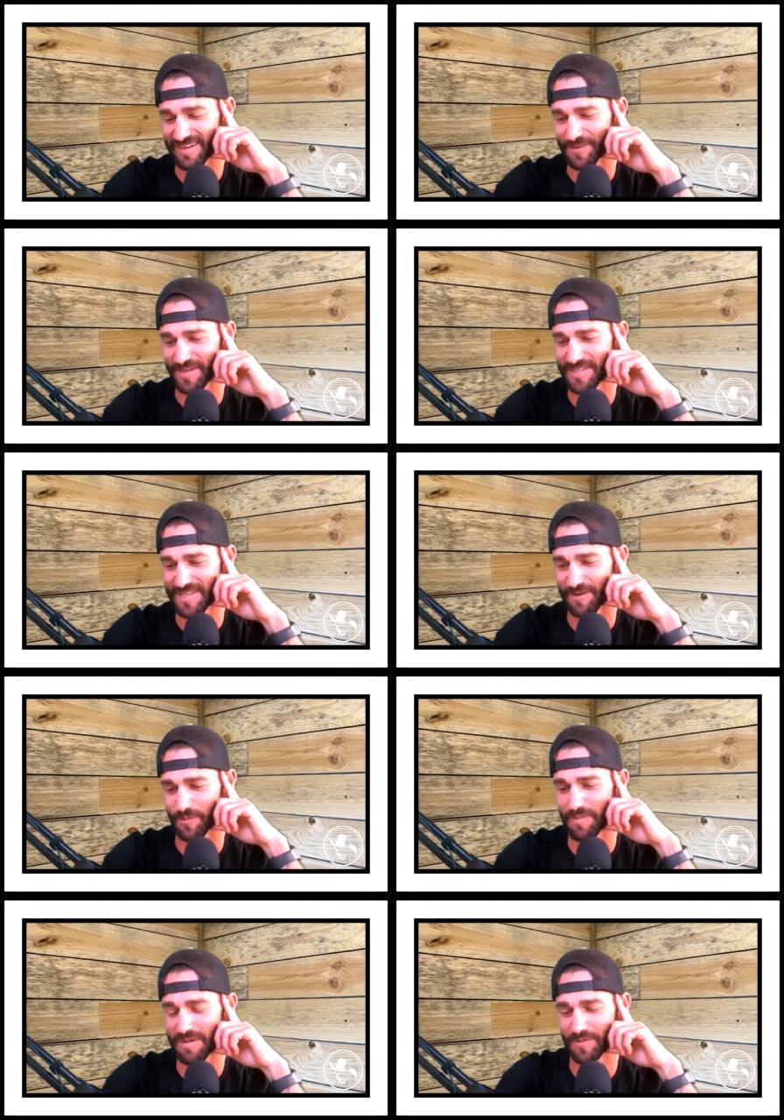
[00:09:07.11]
Chris, I
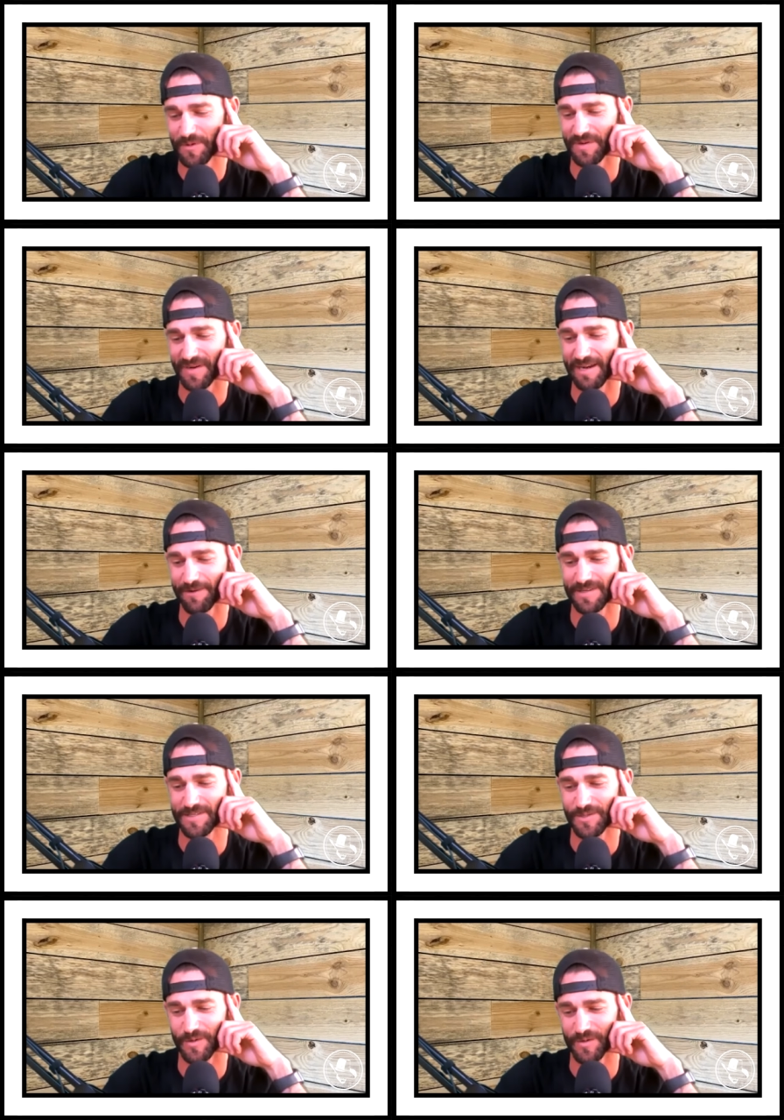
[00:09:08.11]
remember hearing a
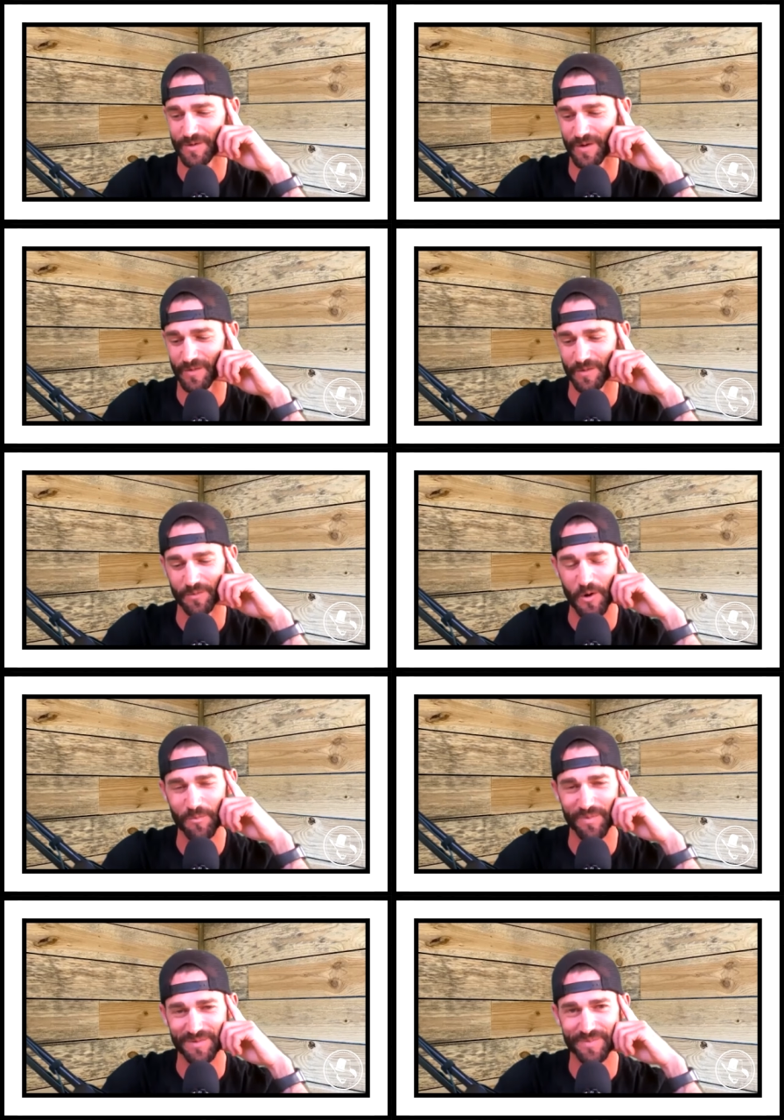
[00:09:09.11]
song called "The
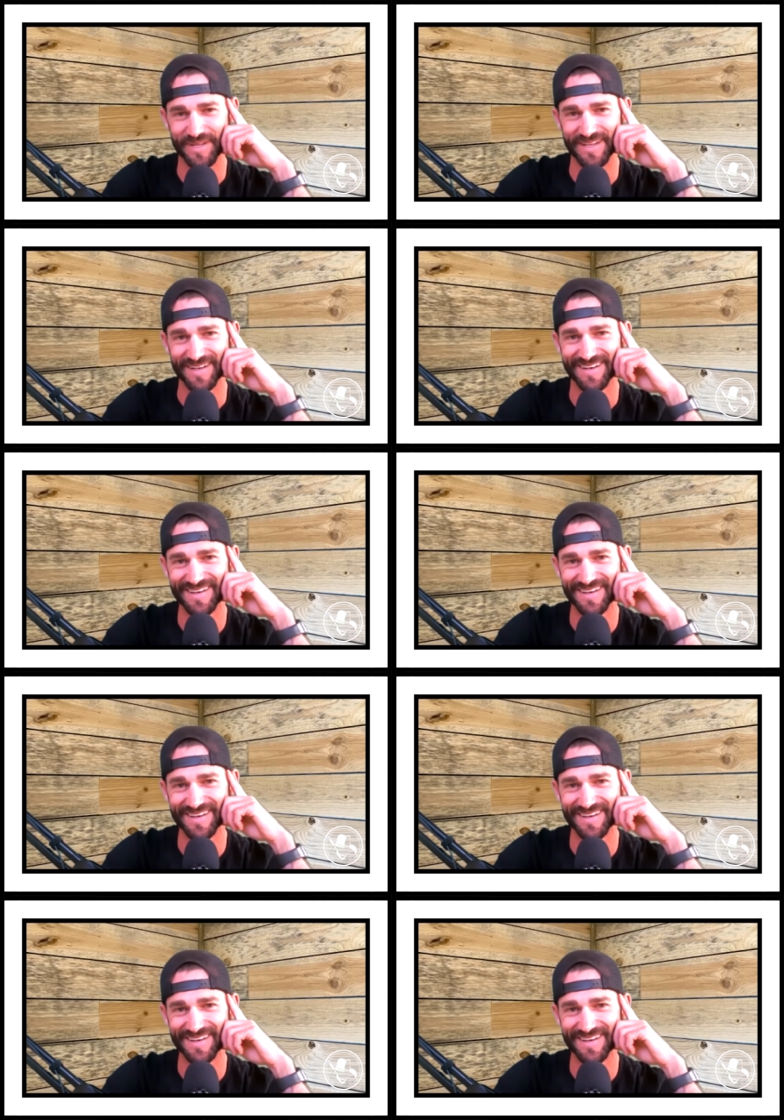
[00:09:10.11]
Roping Pin."